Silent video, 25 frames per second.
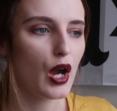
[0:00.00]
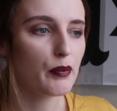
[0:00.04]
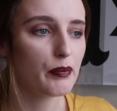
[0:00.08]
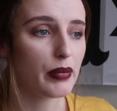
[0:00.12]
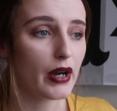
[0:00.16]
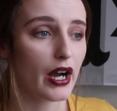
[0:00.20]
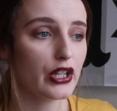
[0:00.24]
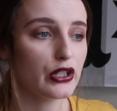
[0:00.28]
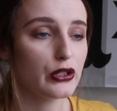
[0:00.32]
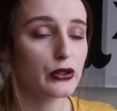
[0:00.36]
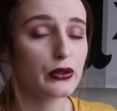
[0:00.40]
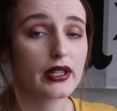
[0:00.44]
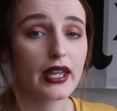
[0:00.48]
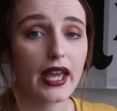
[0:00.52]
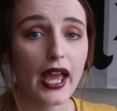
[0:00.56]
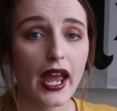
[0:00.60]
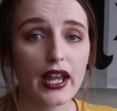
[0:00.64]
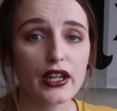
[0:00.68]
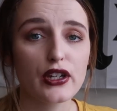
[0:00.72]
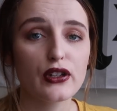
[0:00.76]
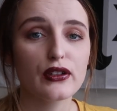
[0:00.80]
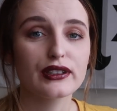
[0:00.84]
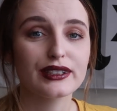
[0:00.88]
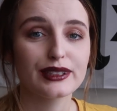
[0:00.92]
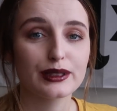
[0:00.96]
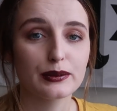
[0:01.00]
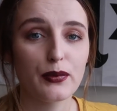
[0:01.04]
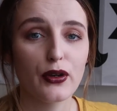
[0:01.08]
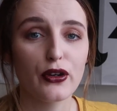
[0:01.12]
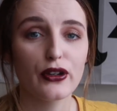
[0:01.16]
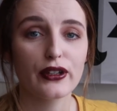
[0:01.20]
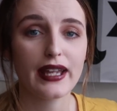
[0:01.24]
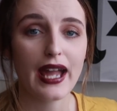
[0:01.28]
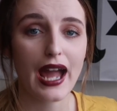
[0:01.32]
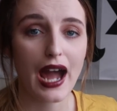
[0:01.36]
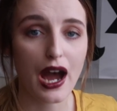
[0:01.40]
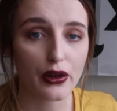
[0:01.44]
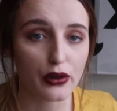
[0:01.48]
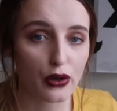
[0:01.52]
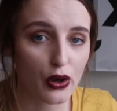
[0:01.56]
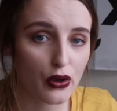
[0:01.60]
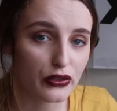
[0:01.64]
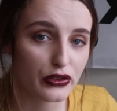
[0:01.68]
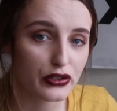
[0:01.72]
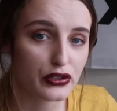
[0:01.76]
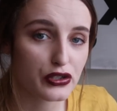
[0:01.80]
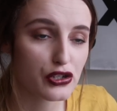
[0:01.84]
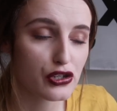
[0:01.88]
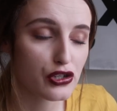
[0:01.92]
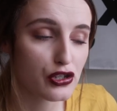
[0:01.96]
But you cannot smoke out
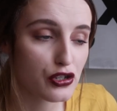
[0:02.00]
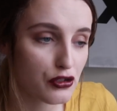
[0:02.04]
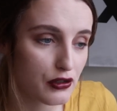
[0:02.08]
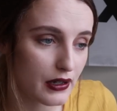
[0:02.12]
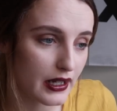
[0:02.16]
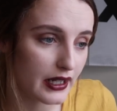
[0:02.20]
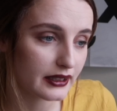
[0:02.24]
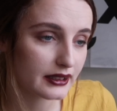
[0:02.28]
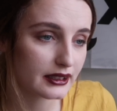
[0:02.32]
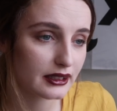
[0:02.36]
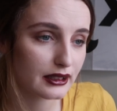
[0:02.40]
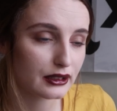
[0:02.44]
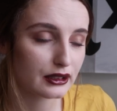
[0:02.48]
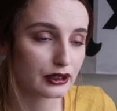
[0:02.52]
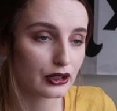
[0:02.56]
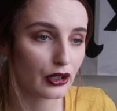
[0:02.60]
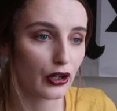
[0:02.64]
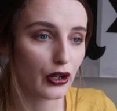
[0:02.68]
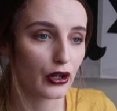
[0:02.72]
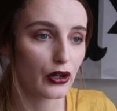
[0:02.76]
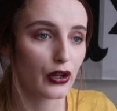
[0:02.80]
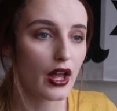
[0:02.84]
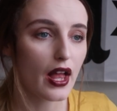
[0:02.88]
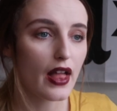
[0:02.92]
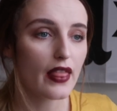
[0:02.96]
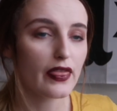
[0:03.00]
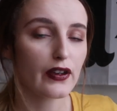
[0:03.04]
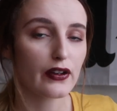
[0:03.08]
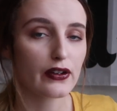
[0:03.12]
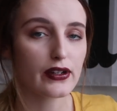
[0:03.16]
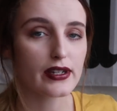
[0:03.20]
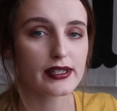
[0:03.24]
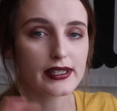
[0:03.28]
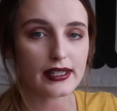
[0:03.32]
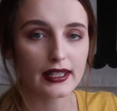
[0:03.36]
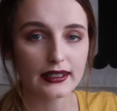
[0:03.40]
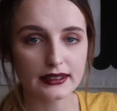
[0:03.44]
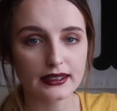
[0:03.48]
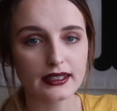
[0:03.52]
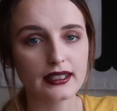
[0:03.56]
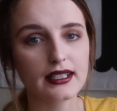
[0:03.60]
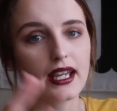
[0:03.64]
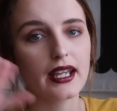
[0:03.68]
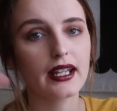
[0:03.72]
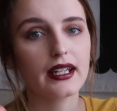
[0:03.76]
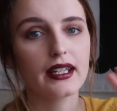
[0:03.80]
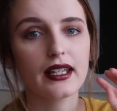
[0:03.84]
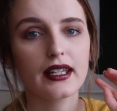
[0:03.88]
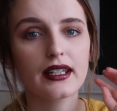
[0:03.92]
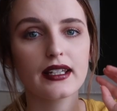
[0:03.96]
on the streets. So there is
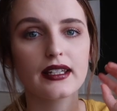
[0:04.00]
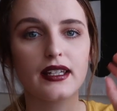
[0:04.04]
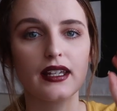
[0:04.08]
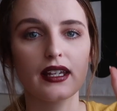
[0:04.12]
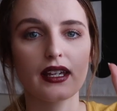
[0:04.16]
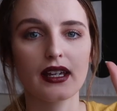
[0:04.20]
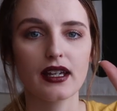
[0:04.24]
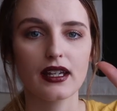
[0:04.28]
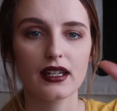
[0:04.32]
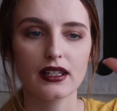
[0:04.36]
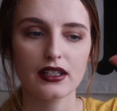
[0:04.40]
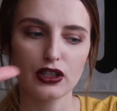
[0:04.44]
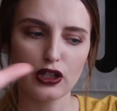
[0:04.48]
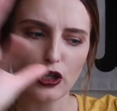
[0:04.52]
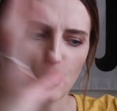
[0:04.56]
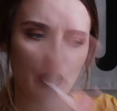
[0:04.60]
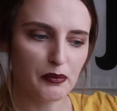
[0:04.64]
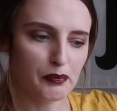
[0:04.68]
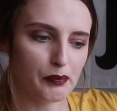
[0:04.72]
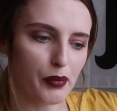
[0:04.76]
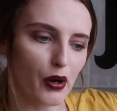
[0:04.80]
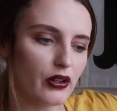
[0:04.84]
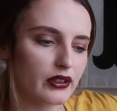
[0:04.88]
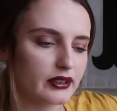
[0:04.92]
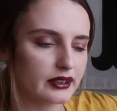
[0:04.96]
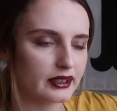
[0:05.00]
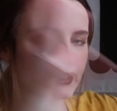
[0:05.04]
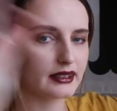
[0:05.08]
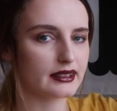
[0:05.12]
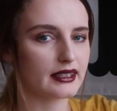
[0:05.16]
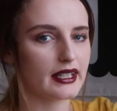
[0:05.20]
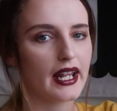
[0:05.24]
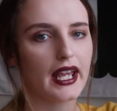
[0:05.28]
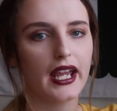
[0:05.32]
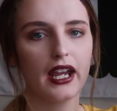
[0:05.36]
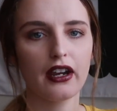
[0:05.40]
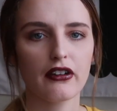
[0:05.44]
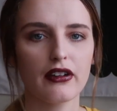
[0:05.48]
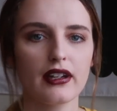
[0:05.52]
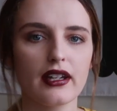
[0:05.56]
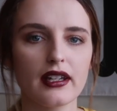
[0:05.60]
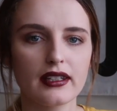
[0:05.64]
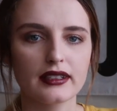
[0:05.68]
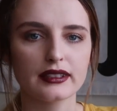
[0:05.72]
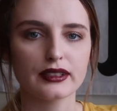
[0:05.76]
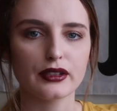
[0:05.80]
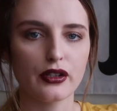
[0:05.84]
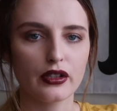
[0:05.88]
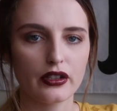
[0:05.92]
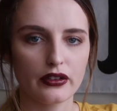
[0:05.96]
designated, you know, boxes and
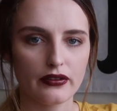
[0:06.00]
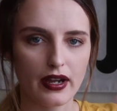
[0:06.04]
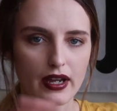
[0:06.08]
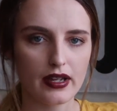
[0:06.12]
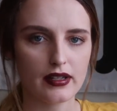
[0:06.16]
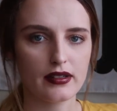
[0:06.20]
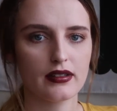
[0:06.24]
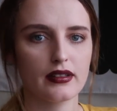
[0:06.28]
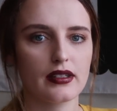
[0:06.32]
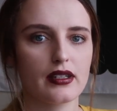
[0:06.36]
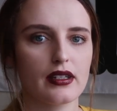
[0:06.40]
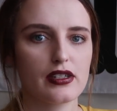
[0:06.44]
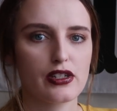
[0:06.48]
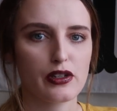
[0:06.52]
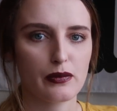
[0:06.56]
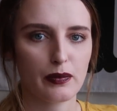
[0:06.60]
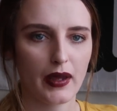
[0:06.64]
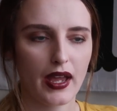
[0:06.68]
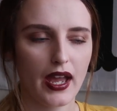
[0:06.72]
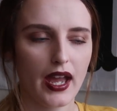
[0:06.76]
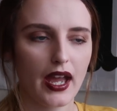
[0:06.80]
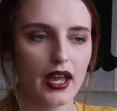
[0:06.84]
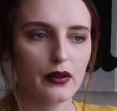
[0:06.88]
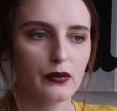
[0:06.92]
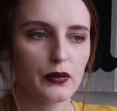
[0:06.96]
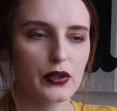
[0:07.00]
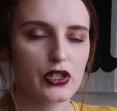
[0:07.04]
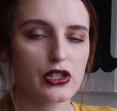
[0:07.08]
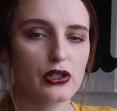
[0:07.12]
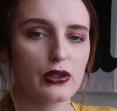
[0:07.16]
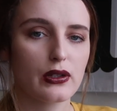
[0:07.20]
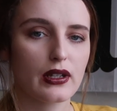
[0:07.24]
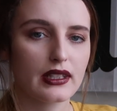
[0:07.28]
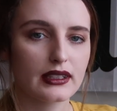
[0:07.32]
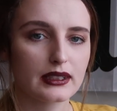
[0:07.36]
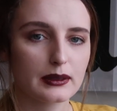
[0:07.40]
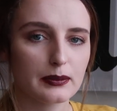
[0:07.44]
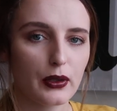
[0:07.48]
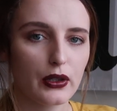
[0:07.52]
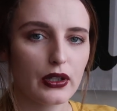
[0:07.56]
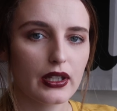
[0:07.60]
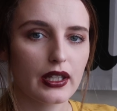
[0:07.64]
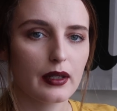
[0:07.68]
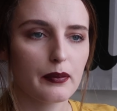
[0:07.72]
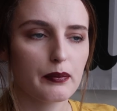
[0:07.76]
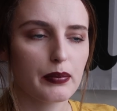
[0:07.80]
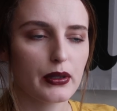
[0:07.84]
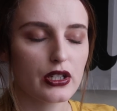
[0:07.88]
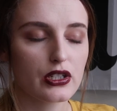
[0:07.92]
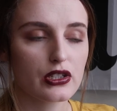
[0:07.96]
areas all around Japan which you can smoke
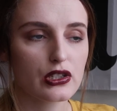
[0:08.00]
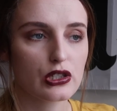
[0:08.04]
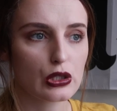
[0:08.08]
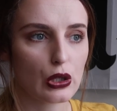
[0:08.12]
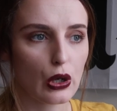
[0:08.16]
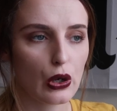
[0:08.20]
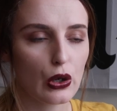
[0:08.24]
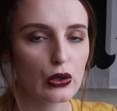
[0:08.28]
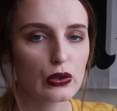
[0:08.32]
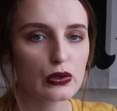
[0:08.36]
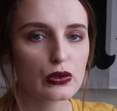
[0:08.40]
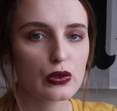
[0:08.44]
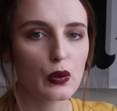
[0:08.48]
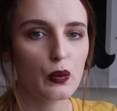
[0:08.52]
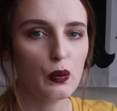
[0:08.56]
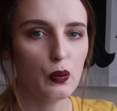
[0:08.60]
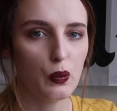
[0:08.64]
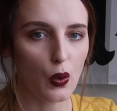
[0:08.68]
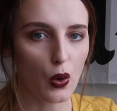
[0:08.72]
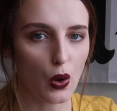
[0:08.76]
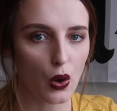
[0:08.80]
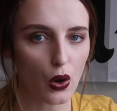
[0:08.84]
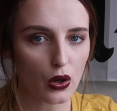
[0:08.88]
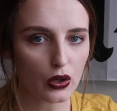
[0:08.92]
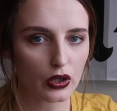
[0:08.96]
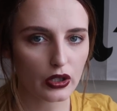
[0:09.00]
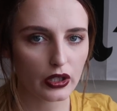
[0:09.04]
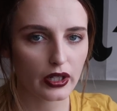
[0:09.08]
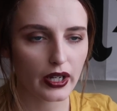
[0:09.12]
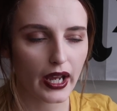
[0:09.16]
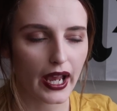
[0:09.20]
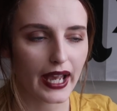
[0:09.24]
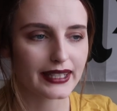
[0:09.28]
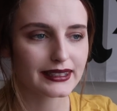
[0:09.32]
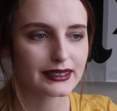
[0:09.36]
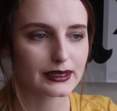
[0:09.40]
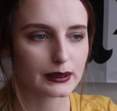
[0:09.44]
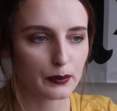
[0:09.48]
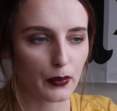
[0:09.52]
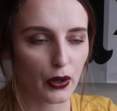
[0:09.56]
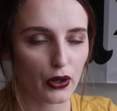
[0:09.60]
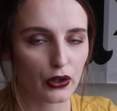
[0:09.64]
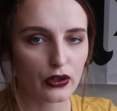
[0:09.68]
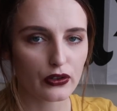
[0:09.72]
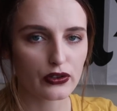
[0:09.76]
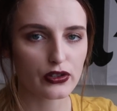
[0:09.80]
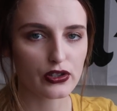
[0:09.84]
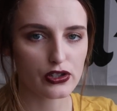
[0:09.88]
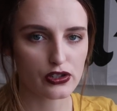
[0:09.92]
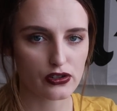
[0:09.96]
in, but don't walk and
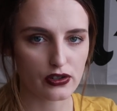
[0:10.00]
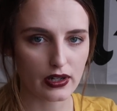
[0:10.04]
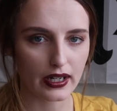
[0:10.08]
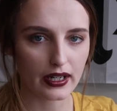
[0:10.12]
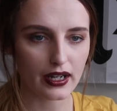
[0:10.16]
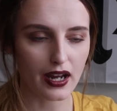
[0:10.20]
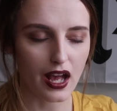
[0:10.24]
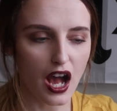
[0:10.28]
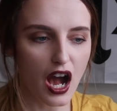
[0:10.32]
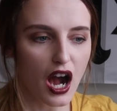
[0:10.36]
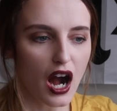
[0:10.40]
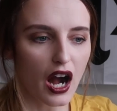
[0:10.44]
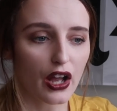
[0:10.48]
smoke on the street.